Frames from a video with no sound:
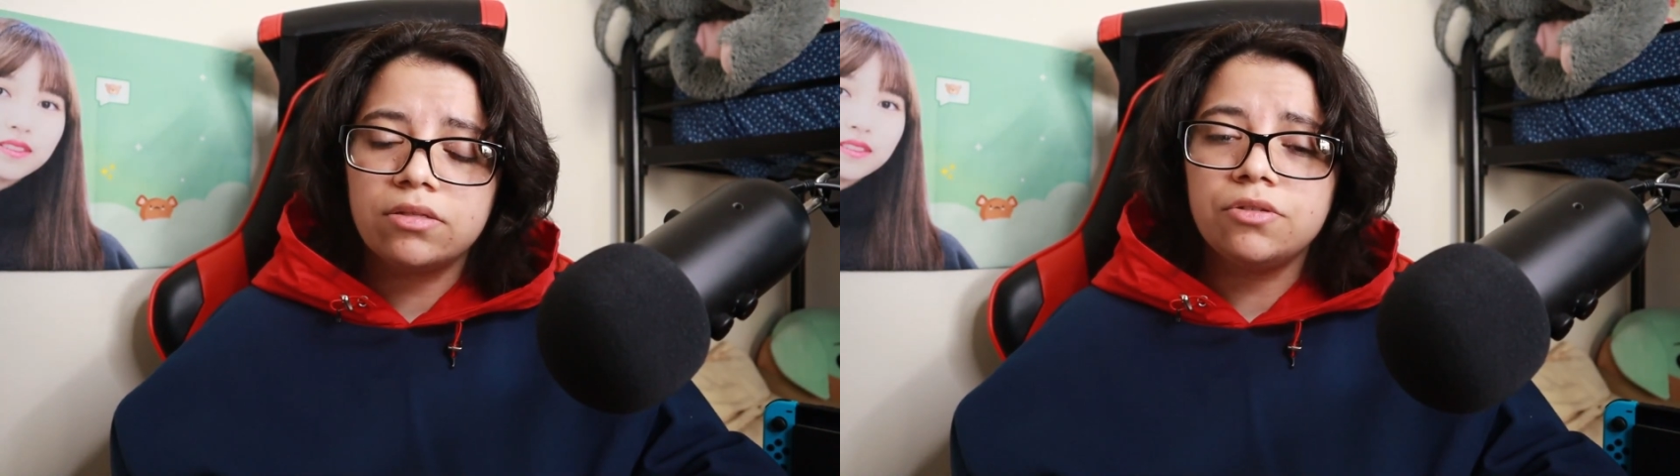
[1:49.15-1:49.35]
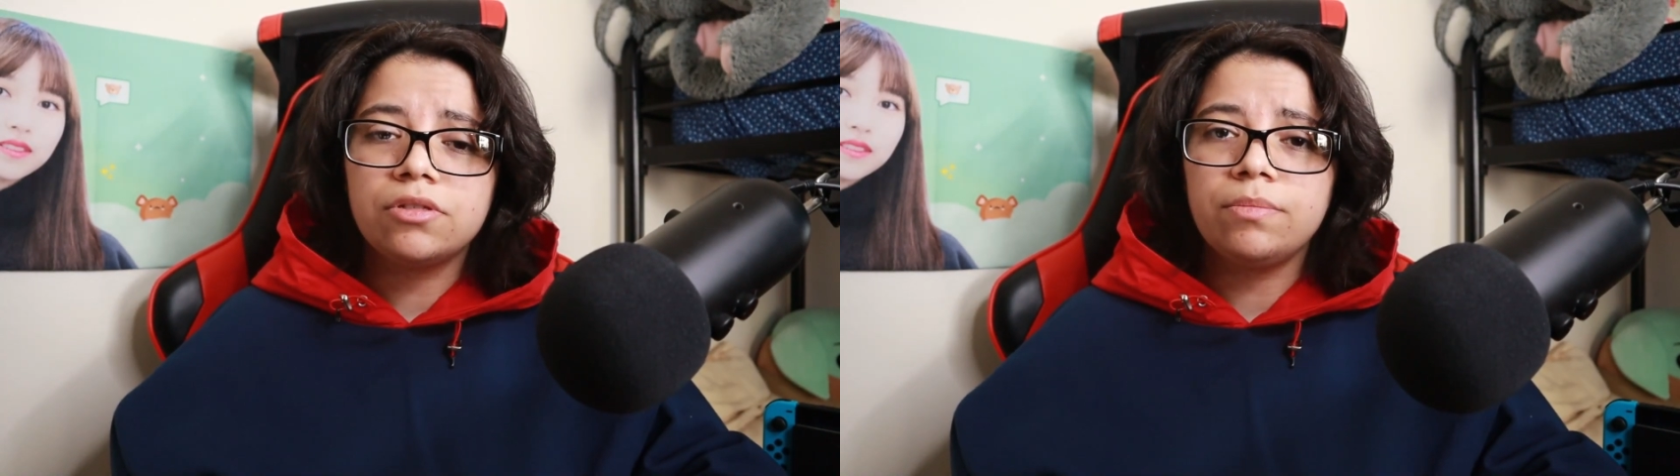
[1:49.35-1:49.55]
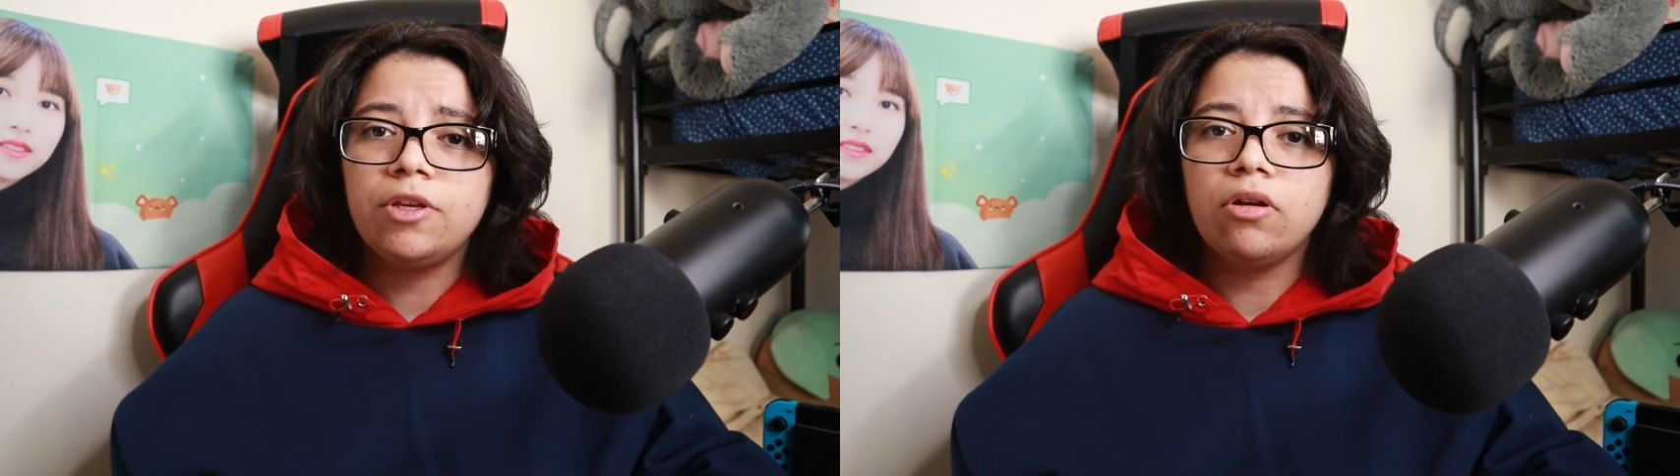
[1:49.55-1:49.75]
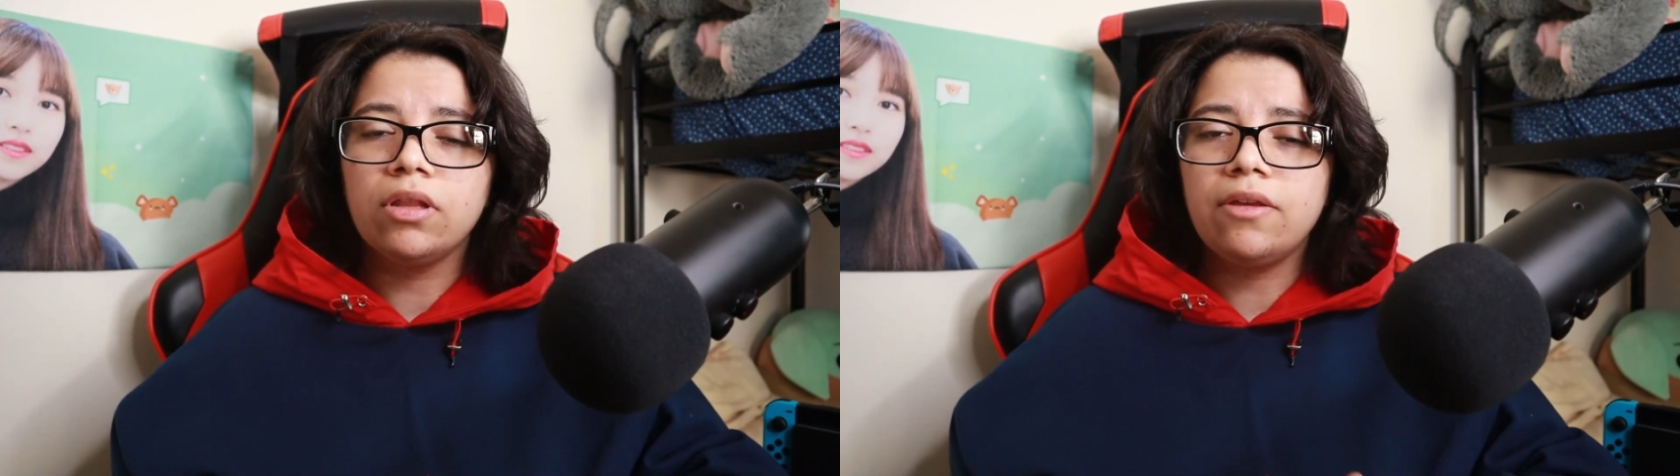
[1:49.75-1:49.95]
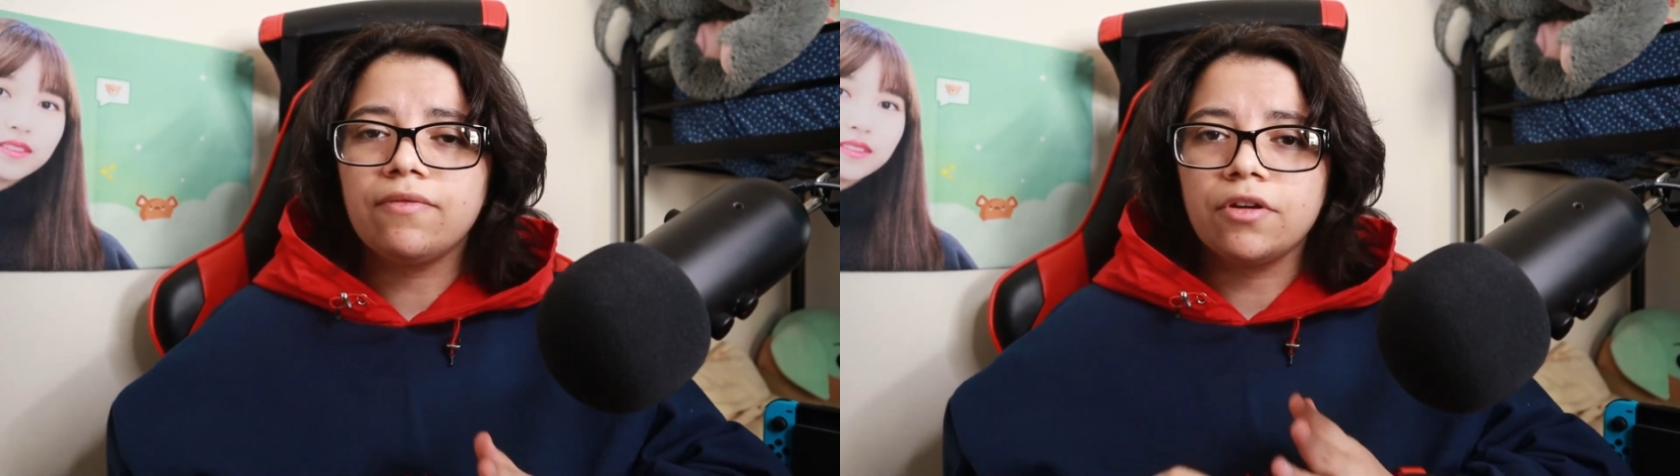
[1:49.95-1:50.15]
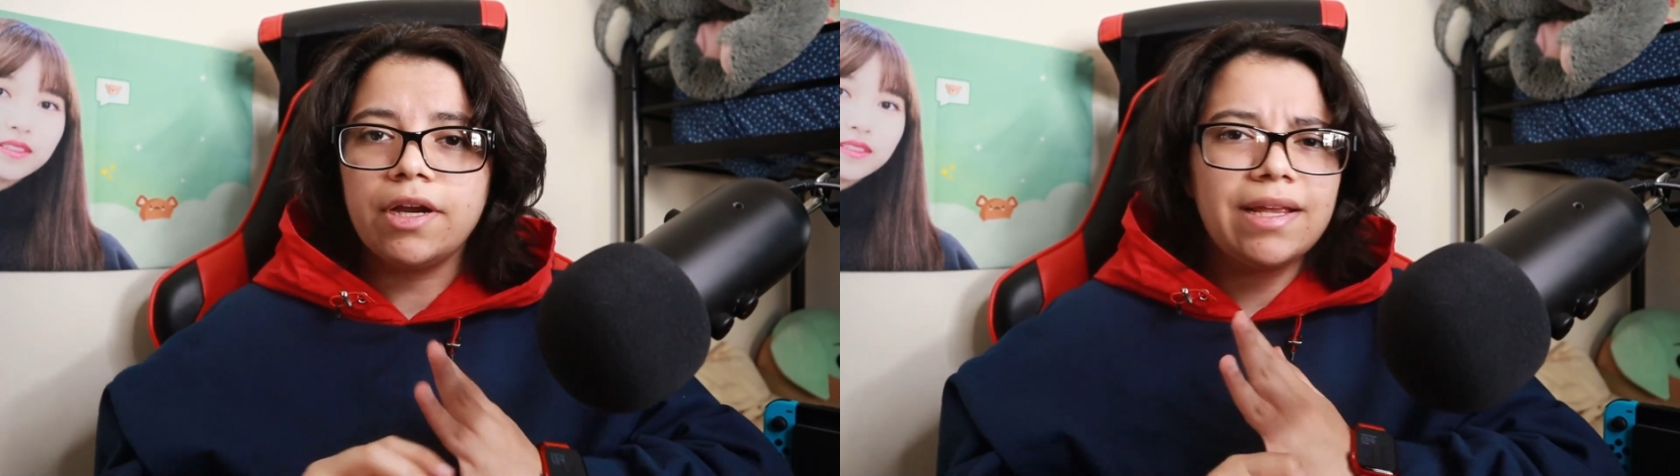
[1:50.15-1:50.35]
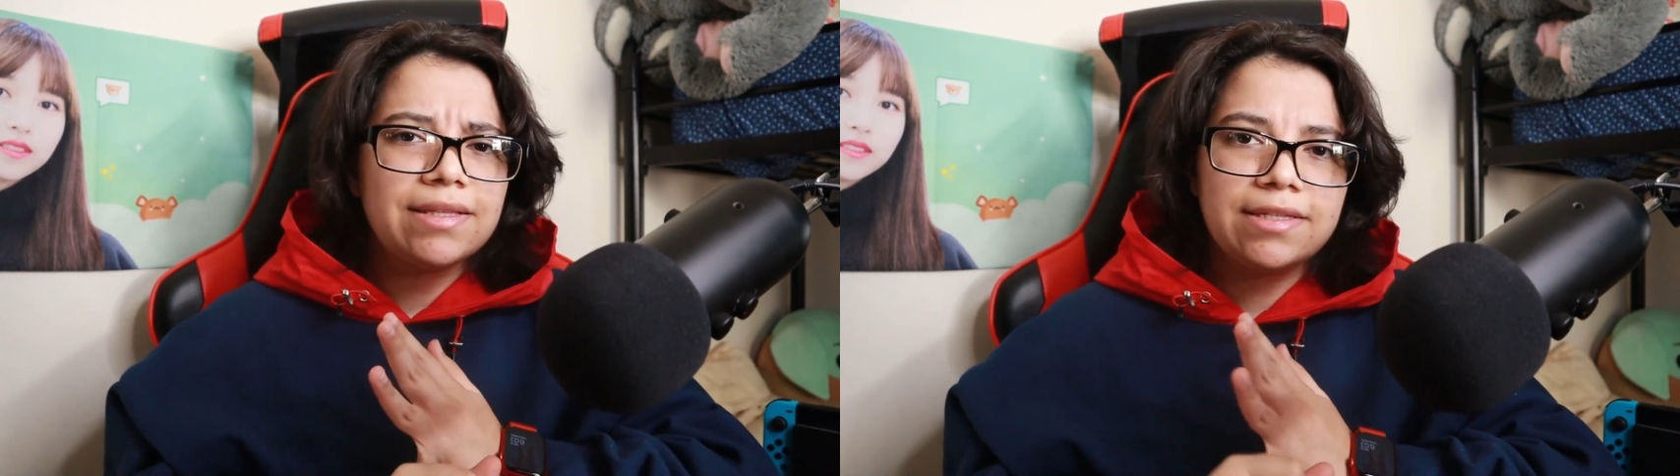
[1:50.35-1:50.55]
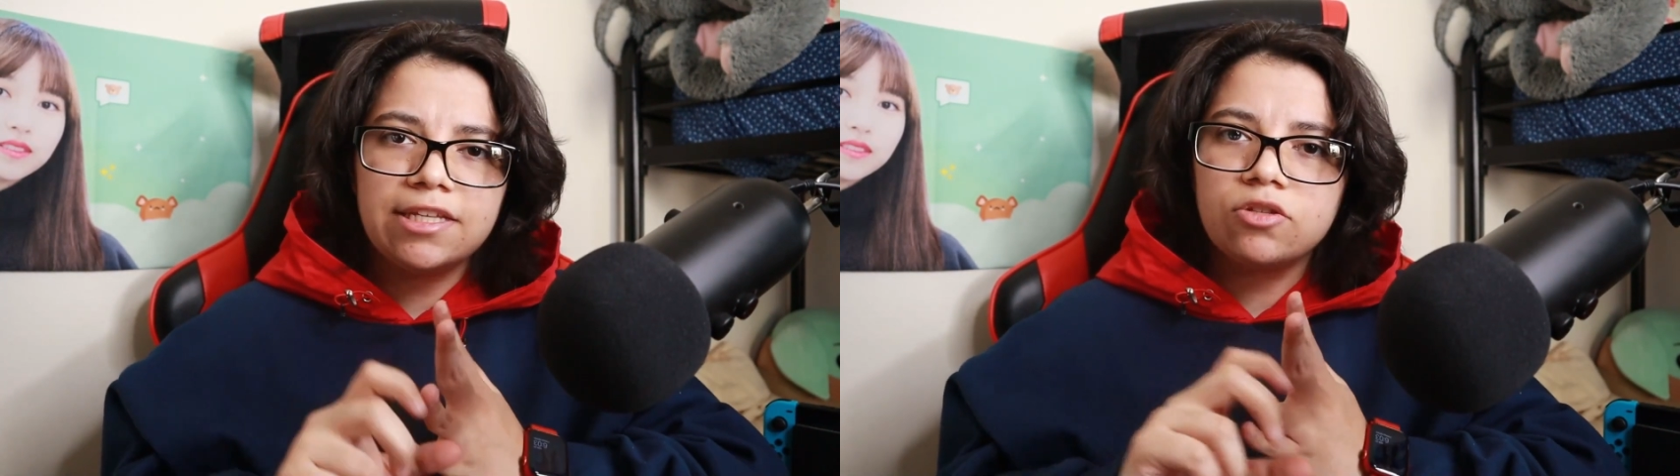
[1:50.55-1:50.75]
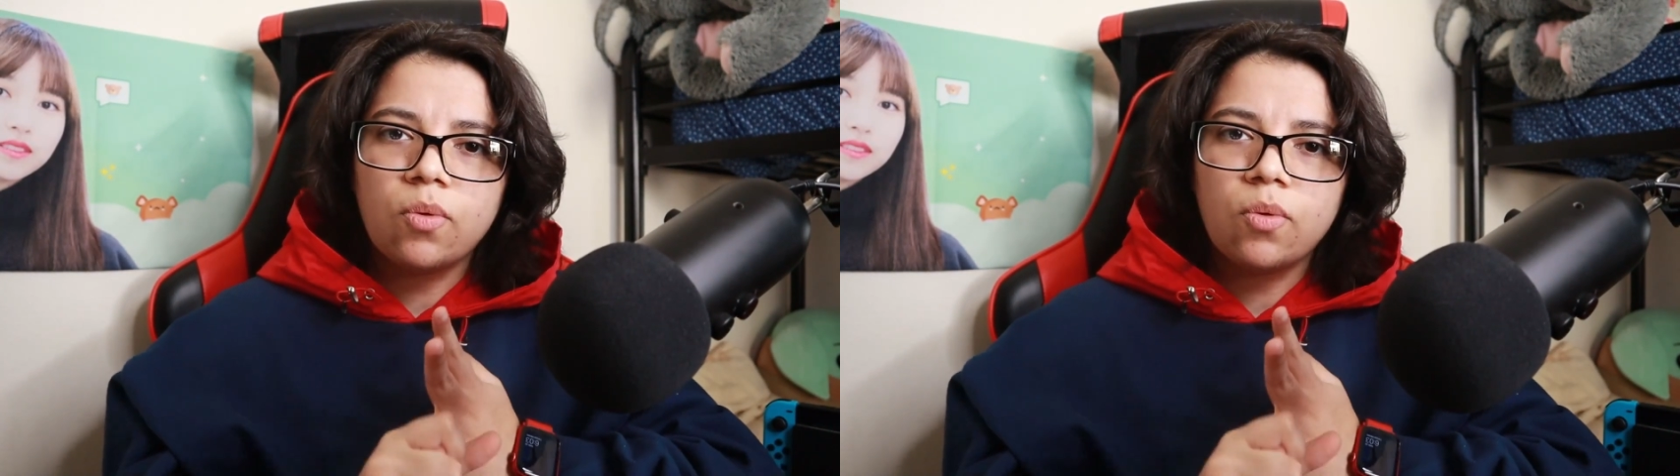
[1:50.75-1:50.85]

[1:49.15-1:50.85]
used to be only for ITZY,